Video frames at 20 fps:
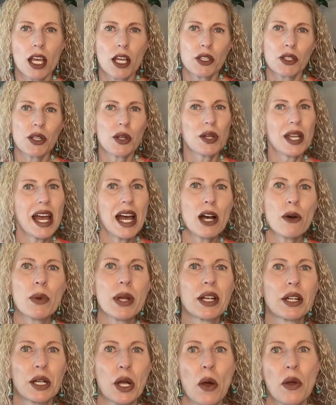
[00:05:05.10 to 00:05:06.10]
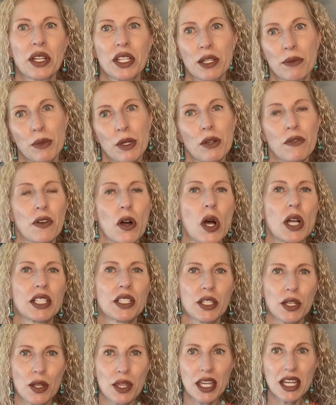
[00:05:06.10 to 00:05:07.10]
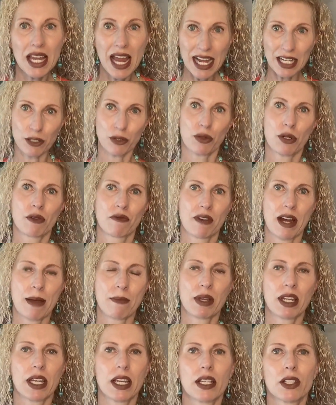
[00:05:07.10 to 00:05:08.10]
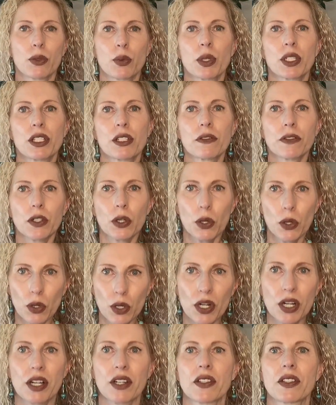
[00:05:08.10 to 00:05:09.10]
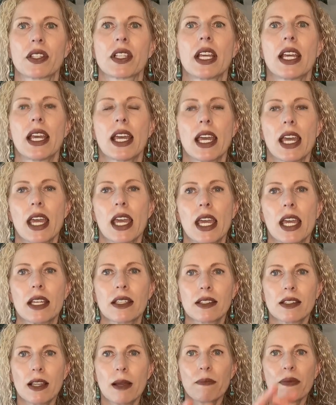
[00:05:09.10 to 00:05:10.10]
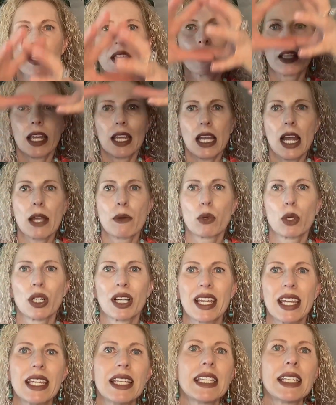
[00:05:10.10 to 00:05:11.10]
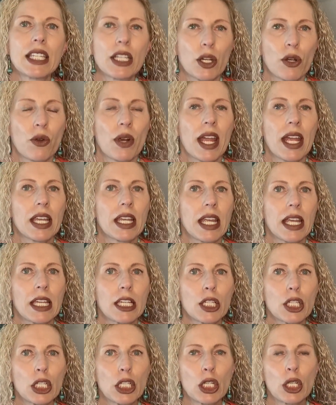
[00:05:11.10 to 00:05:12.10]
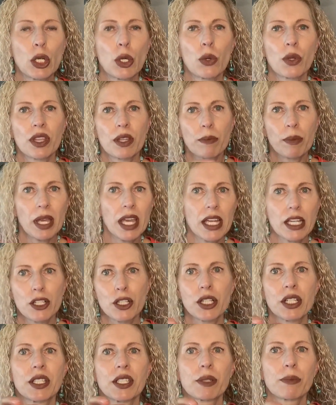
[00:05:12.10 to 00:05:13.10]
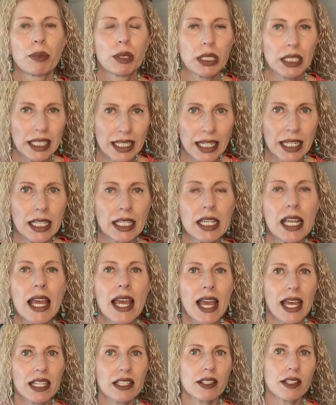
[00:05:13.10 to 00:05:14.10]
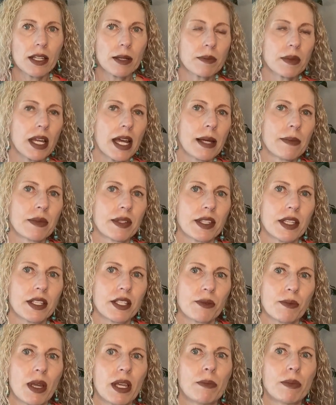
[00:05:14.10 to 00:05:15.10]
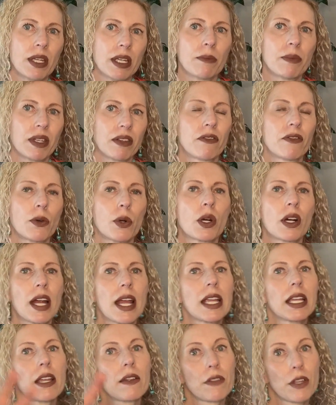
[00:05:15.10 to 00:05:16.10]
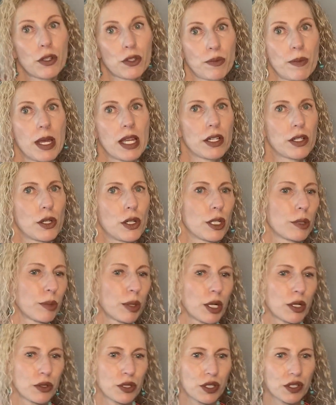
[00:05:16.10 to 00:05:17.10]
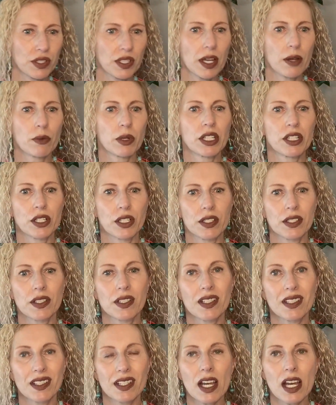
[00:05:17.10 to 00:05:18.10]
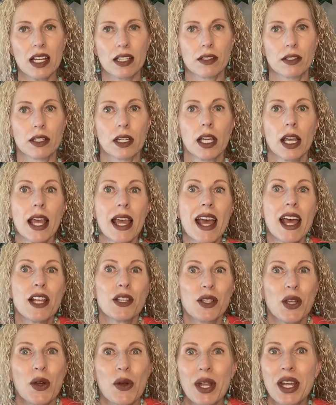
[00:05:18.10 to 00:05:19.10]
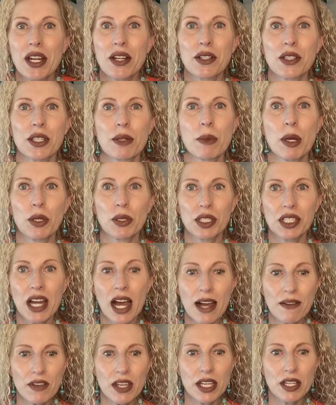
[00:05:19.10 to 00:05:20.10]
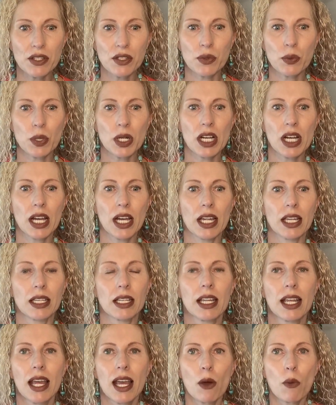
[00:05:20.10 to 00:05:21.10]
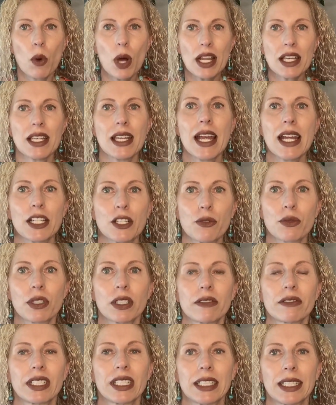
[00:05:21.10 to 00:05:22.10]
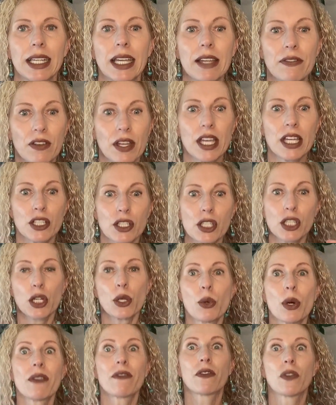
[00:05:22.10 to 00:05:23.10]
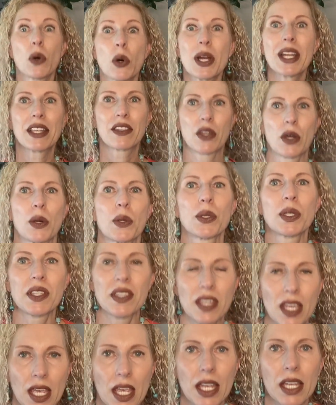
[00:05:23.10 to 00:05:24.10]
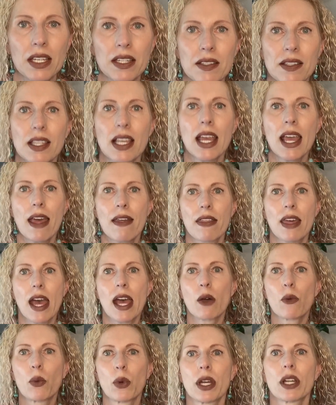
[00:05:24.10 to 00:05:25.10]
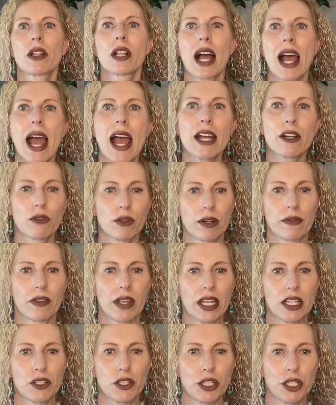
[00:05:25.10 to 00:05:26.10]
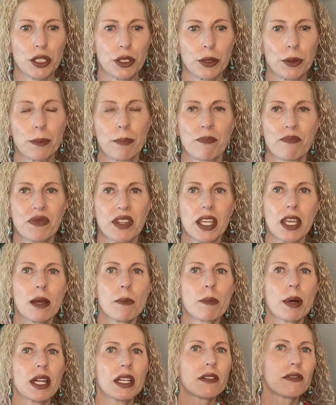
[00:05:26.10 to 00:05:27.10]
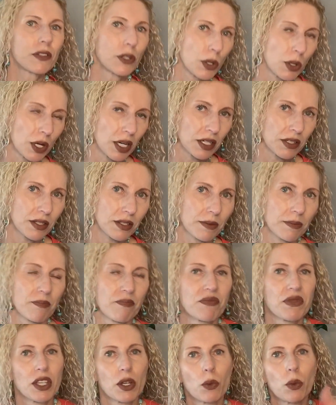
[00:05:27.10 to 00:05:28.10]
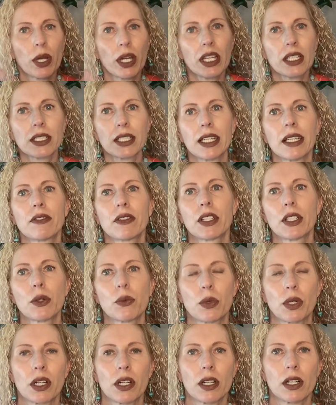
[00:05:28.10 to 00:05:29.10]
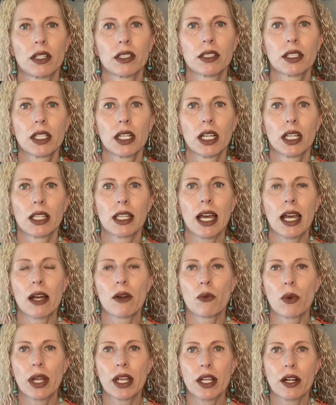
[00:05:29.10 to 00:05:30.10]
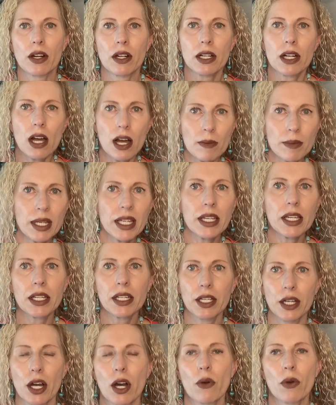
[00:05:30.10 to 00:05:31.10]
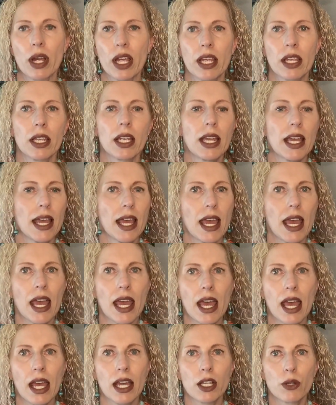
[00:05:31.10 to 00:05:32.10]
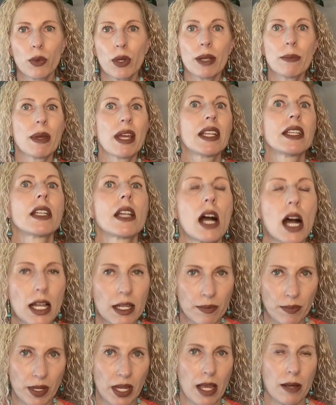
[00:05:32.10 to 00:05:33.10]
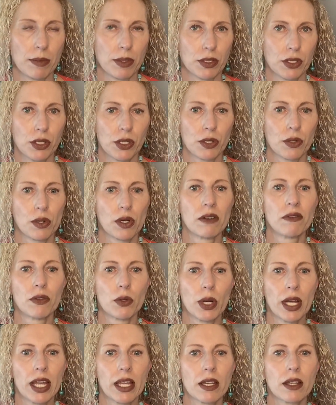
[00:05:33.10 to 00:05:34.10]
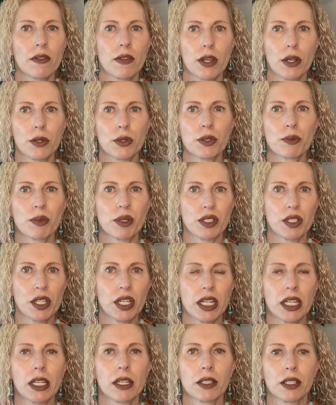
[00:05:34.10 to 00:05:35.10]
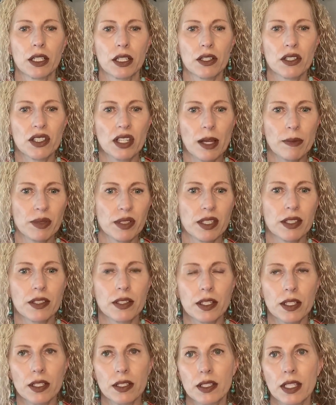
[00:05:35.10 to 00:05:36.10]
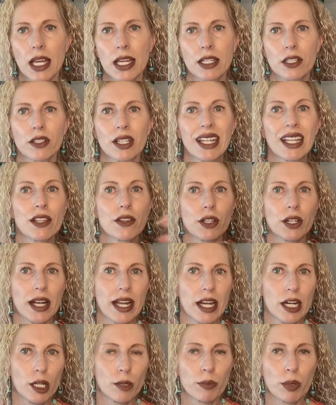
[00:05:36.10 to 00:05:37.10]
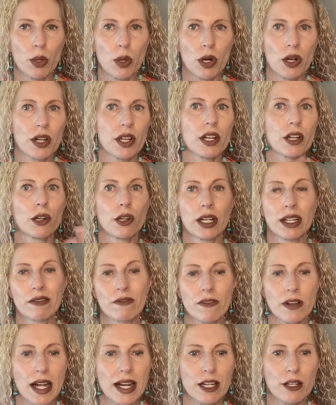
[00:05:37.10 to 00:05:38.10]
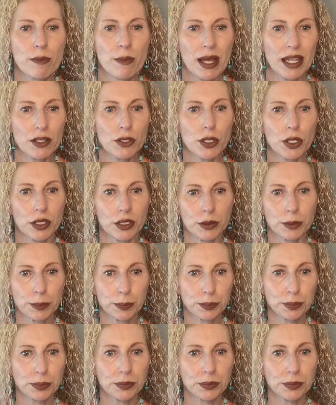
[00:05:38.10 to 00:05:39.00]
So now we are going to move on to the natural remedies, which of course is something that I will integrate into the patient's plan. And sometimes this may be before any of those medical approaches that we just discussed. So here's the most obvious one. One natural relief is to avoid those things that will aggravate you. But of course, we live in a world that we are coming and going, and we may not be able to avoid those particular substances that are either airborne or environmental.